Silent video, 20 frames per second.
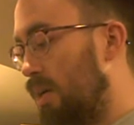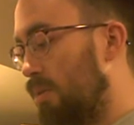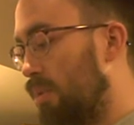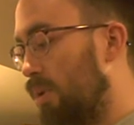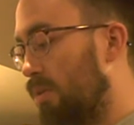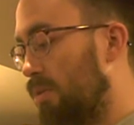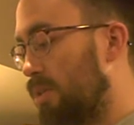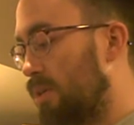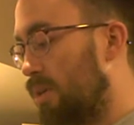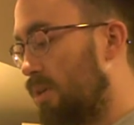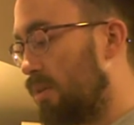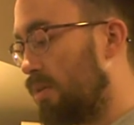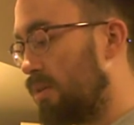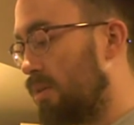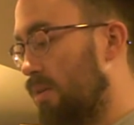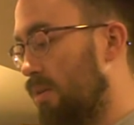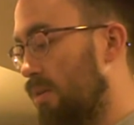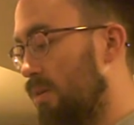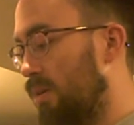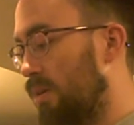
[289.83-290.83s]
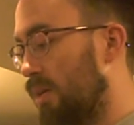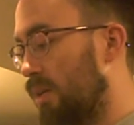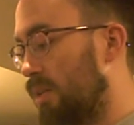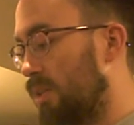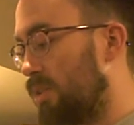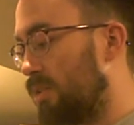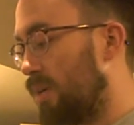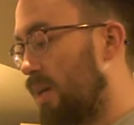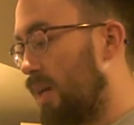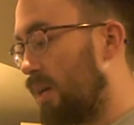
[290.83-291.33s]
Pull turn to look
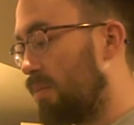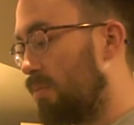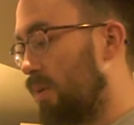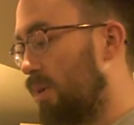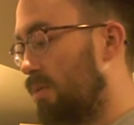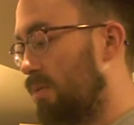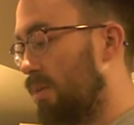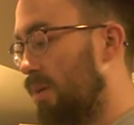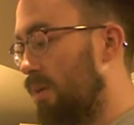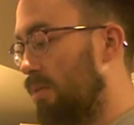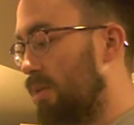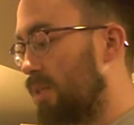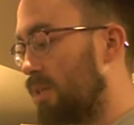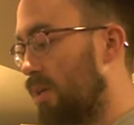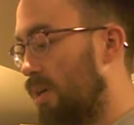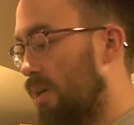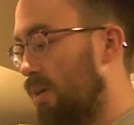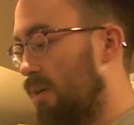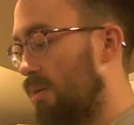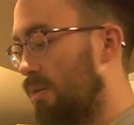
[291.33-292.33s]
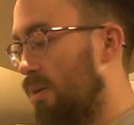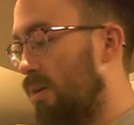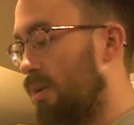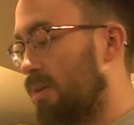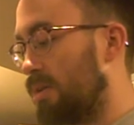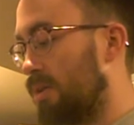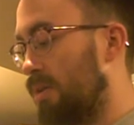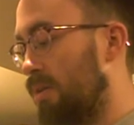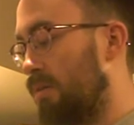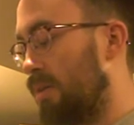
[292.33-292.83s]
extract where glow is hard
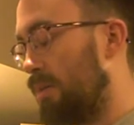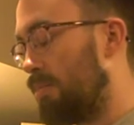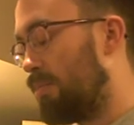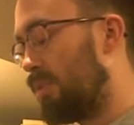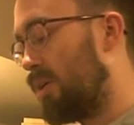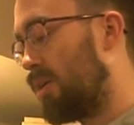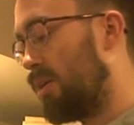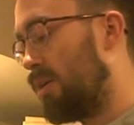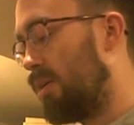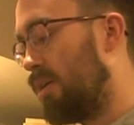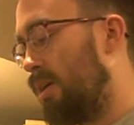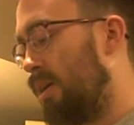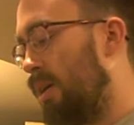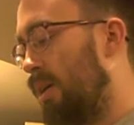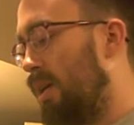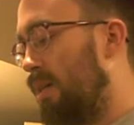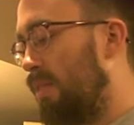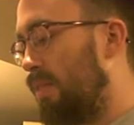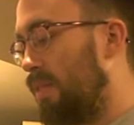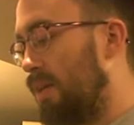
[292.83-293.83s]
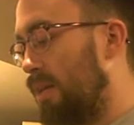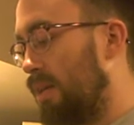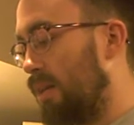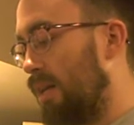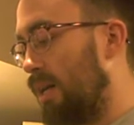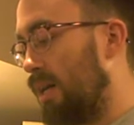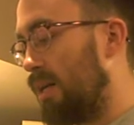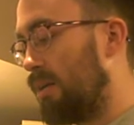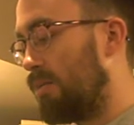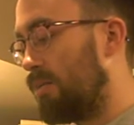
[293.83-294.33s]
also, and part thin
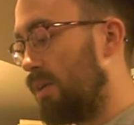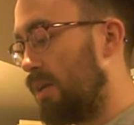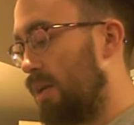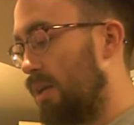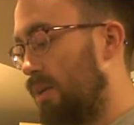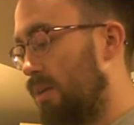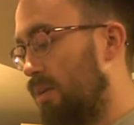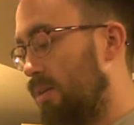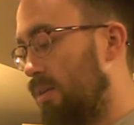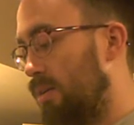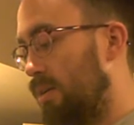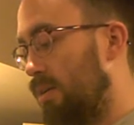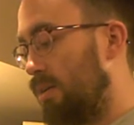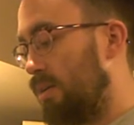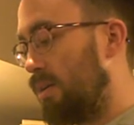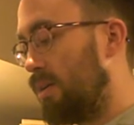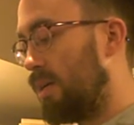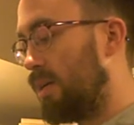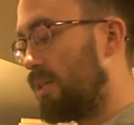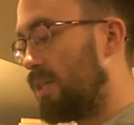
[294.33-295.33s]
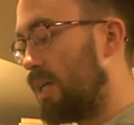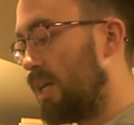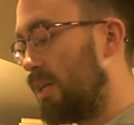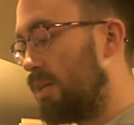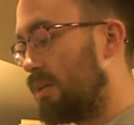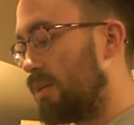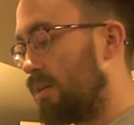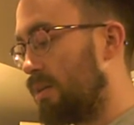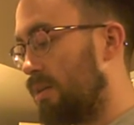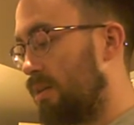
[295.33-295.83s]
line gradient,
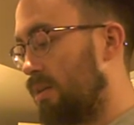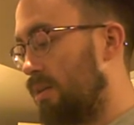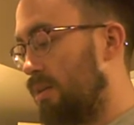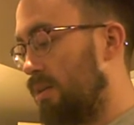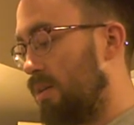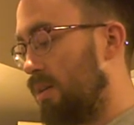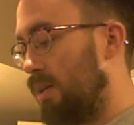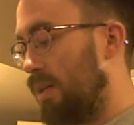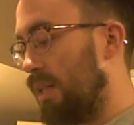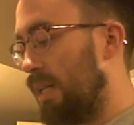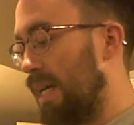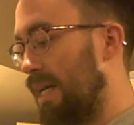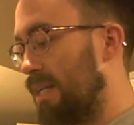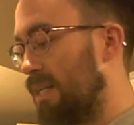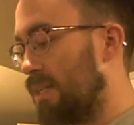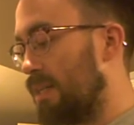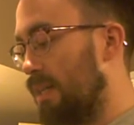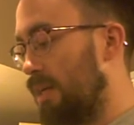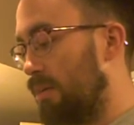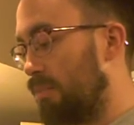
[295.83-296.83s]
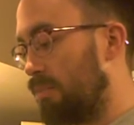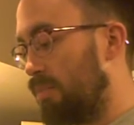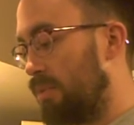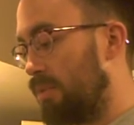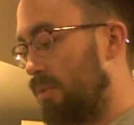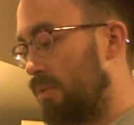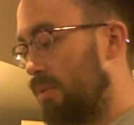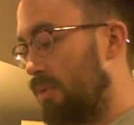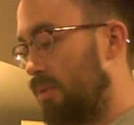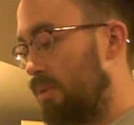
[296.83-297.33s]
attention, lend limp.
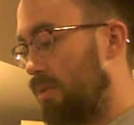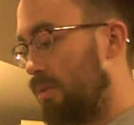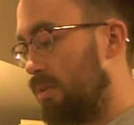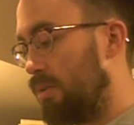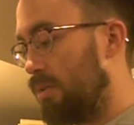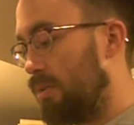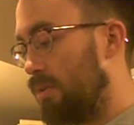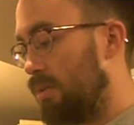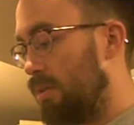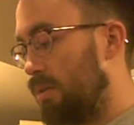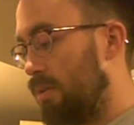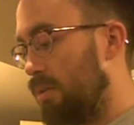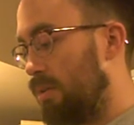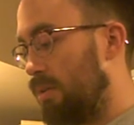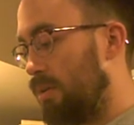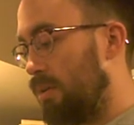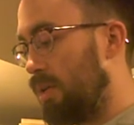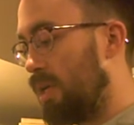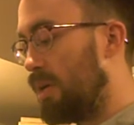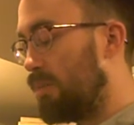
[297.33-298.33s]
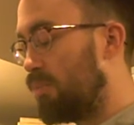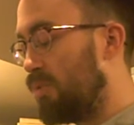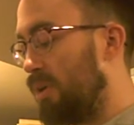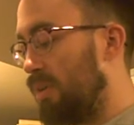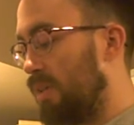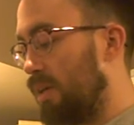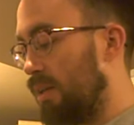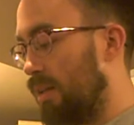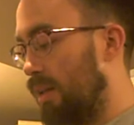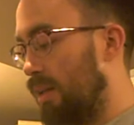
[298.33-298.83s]

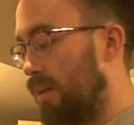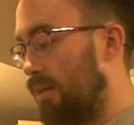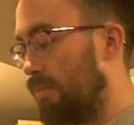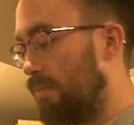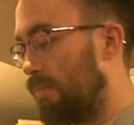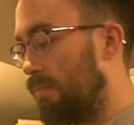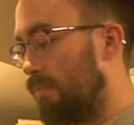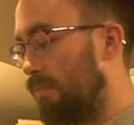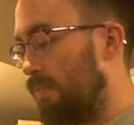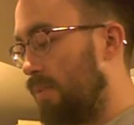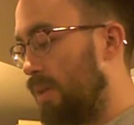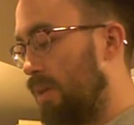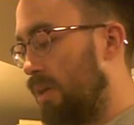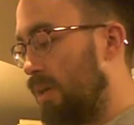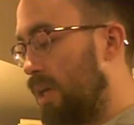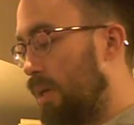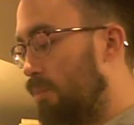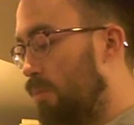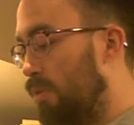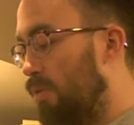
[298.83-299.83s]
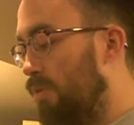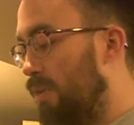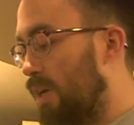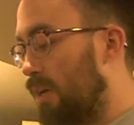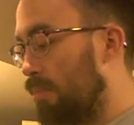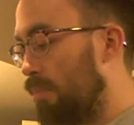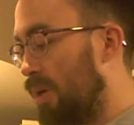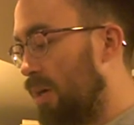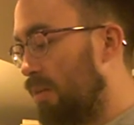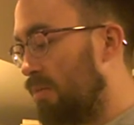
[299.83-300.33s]
Breathing limb, moving
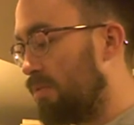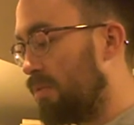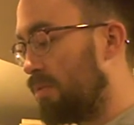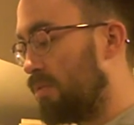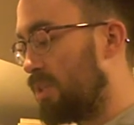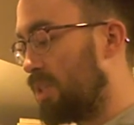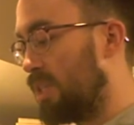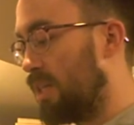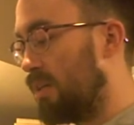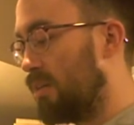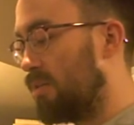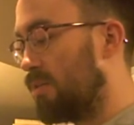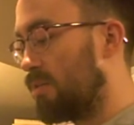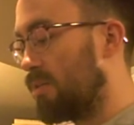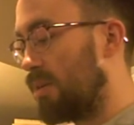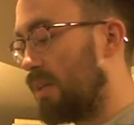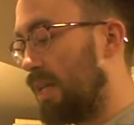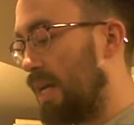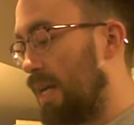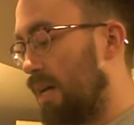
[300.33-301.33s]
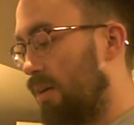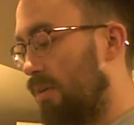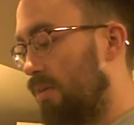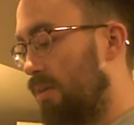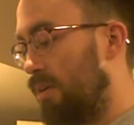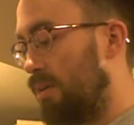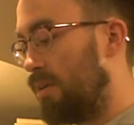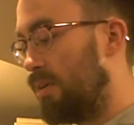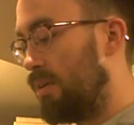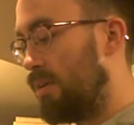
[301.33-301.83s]
above through single cloud,
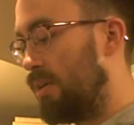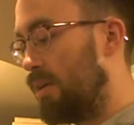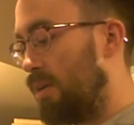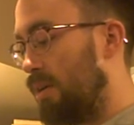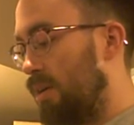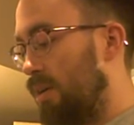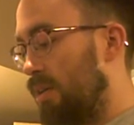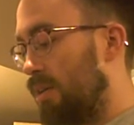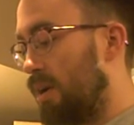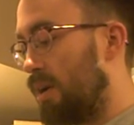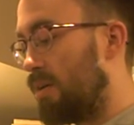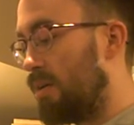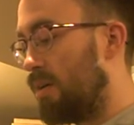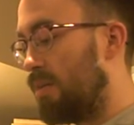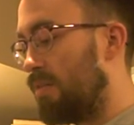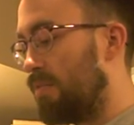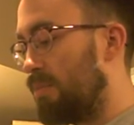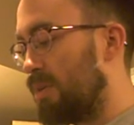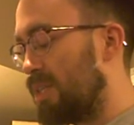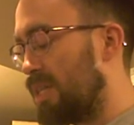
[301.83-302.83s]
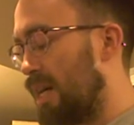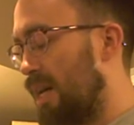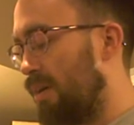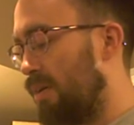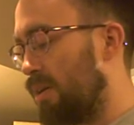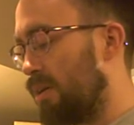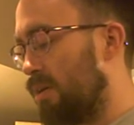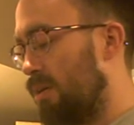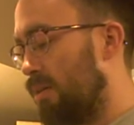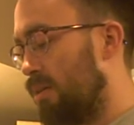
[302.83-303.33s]
thereof
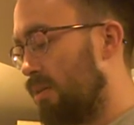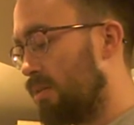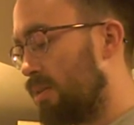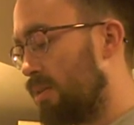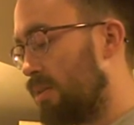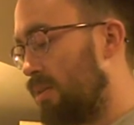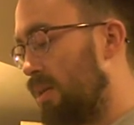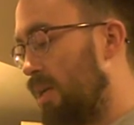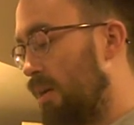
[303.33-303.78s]
metallic halts,